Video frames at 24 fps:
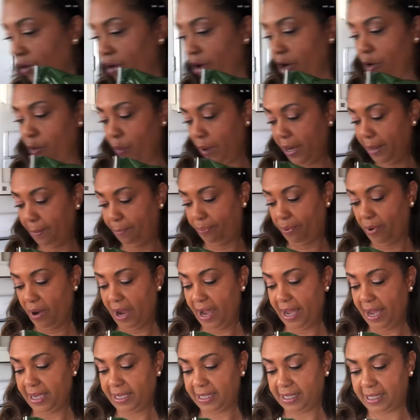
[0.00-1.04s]
a great
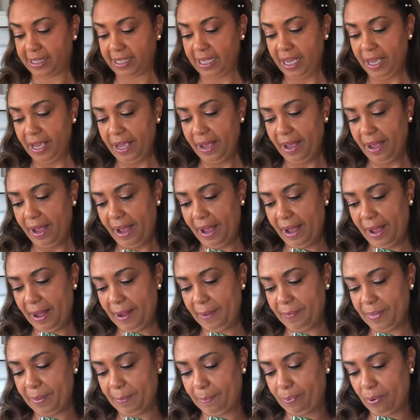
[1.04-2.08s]
price.
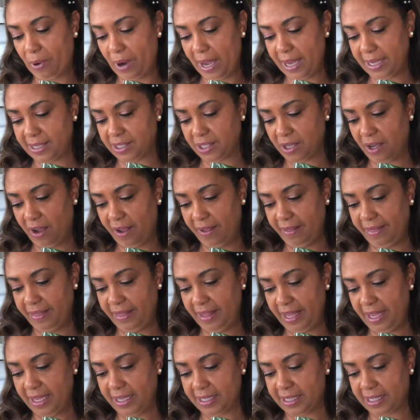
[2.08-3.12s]
The price on
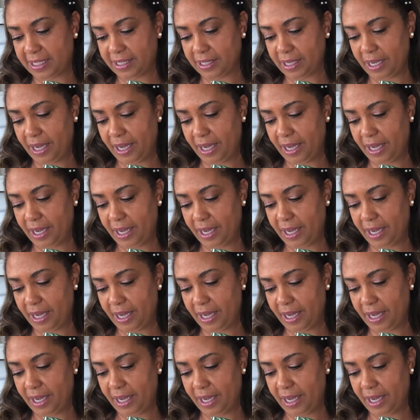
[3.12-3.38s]
this